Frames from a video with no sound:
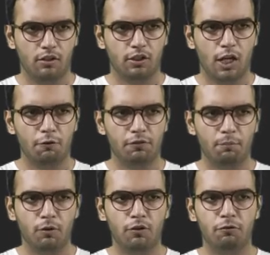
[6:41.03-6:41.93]
Now if
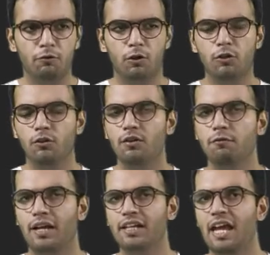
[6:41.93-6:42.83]
suppose if you want to
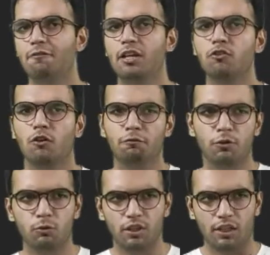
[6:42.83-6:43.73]
find the average of
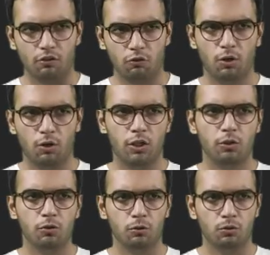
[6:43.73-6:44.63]
few things, so what
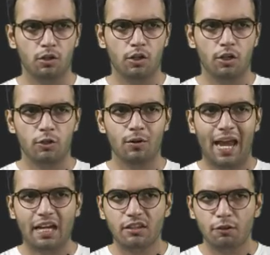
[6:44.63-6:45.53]
you do, you
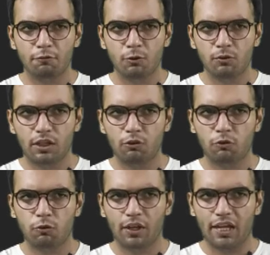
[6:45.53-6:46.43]
add the few
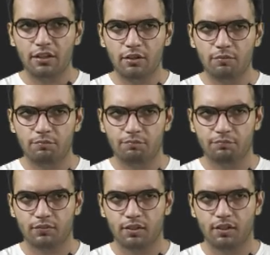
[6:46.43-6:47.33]
things together
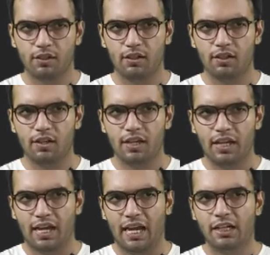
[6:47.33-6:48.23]

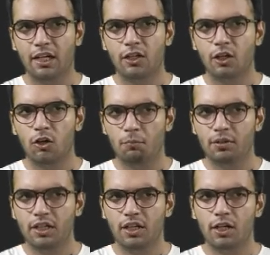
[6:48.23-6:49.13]
and in
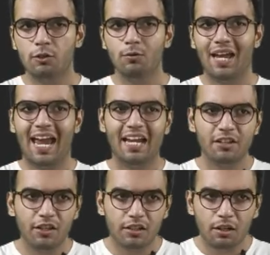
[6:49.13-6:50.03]
denominator you
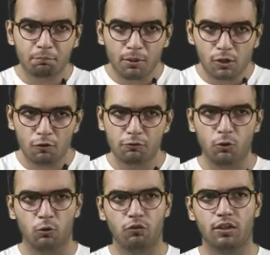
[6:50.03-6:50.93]
add the number of
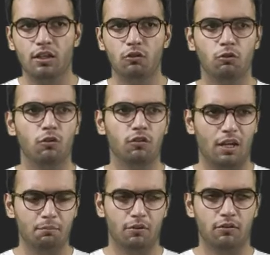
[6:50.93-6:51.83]
those things. The
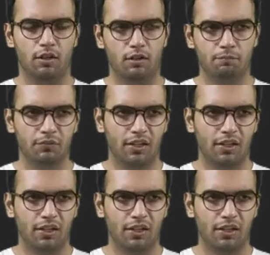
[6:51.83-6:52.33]
same is there.